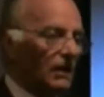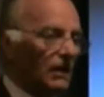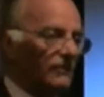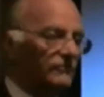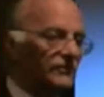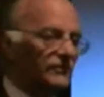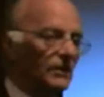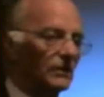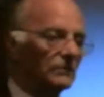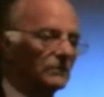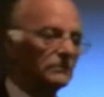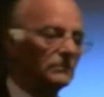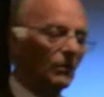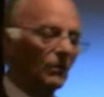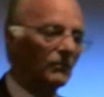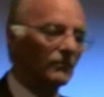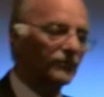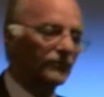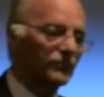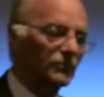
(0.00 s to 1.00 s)
I've learned
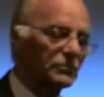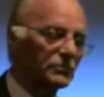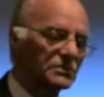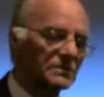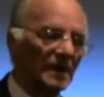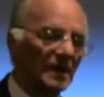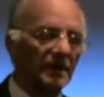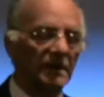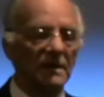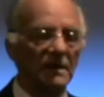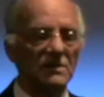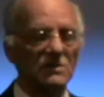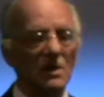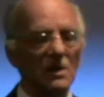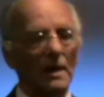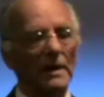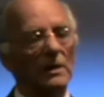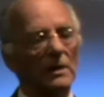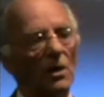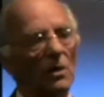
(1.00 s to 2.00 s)
not through studying
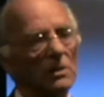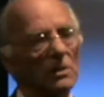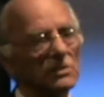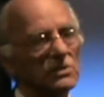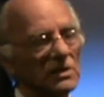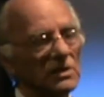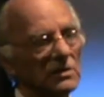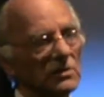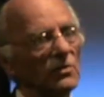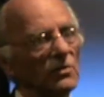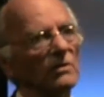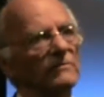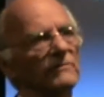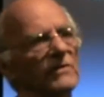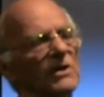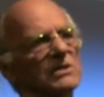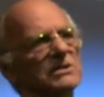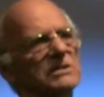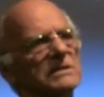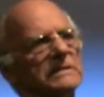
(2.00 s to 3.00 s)
psychology at
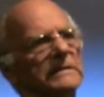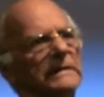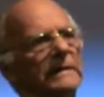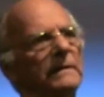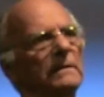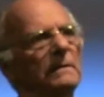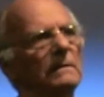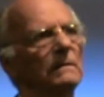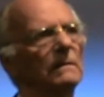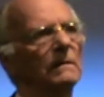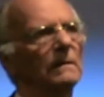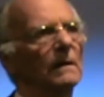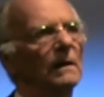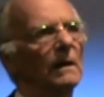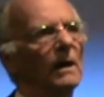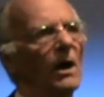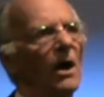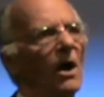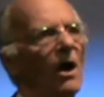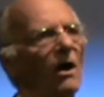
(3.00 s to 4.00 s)
university,
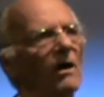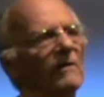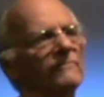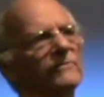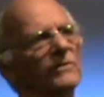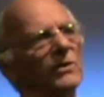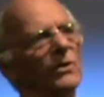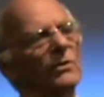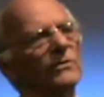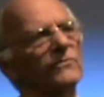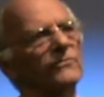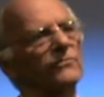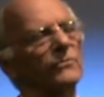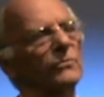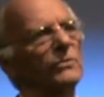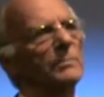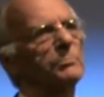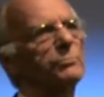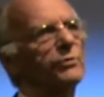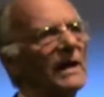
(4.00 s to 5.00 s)
I've learned
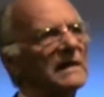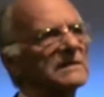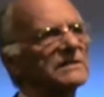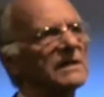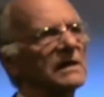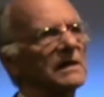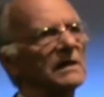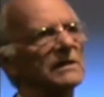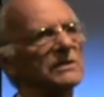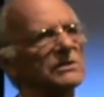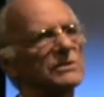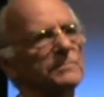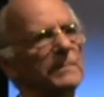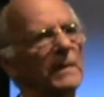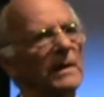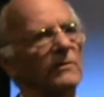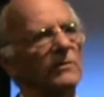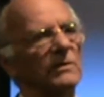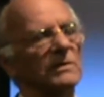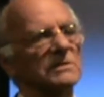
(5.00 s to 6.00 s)
through the practical
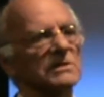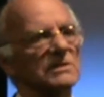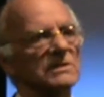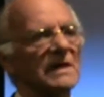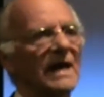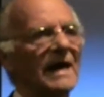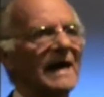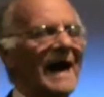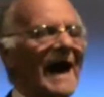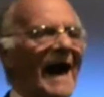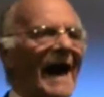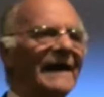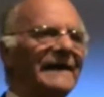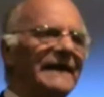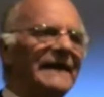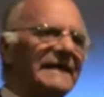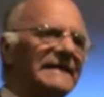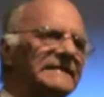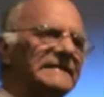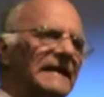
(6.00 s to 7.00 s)
experience
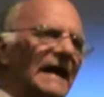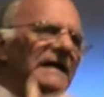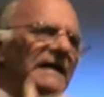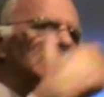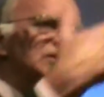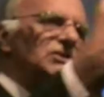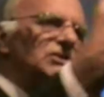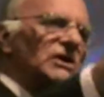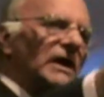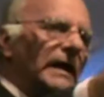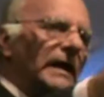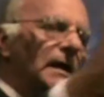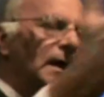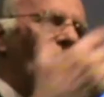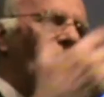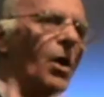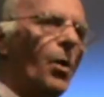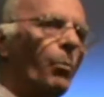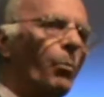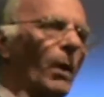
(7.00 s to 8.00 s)
and engaging
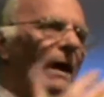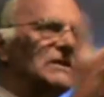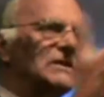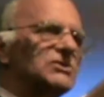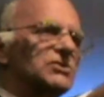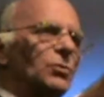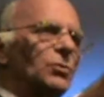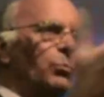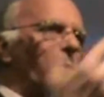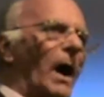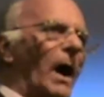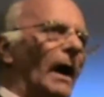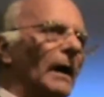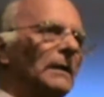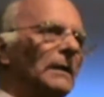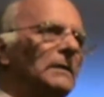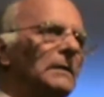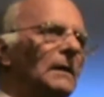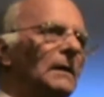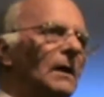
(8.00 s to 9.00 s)
one to
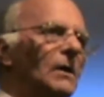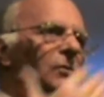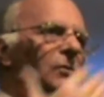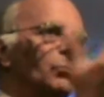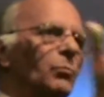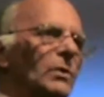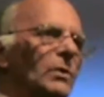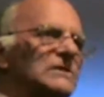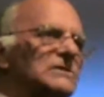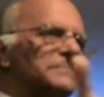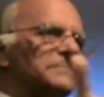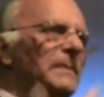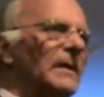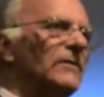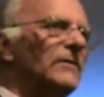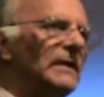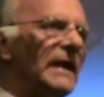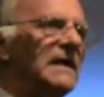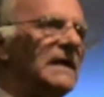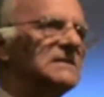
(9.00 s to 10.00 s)
one with
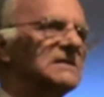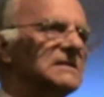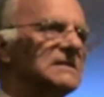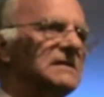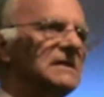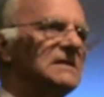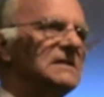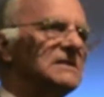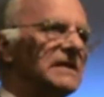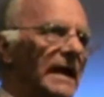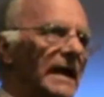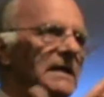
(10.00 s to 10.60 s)
spirit entities